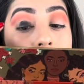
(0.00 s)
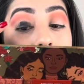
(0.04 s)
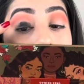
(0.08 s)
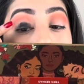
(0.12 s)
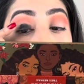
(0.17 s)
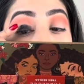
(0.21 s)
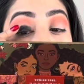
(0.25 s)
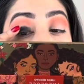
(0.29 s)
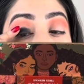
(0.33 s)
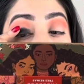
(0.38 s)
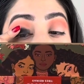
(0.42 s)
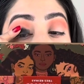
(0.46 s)

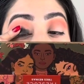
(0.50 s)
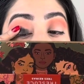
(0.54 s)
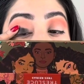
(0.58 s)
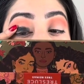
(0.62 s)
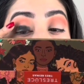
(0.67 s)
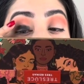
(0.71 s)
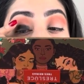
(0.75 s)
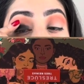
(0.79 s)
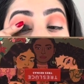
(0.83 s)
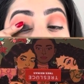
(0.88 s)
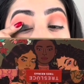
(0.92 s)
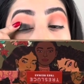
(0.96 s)
Well,
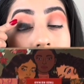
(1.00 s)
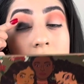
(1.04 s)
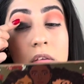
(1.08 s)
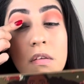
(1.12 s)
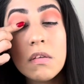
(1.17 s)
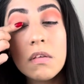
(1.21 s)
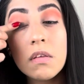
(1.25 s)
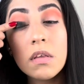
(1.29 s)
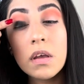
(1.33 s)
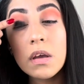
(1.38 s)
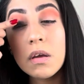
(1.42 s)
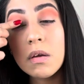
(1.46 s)
definitely this
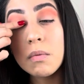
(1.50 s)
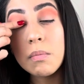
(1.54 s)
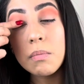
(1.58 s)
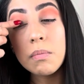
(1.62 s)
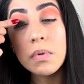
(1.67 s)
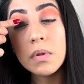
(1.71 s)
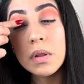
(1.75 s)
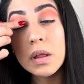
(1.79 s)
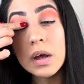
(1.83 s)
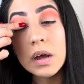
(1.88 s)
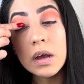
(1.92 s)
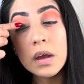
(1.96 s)
is like a
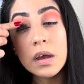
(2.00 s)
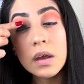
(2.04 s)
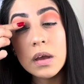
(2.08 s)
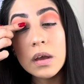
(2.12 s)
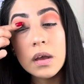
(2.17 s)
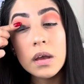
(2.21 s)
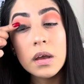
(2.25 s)
black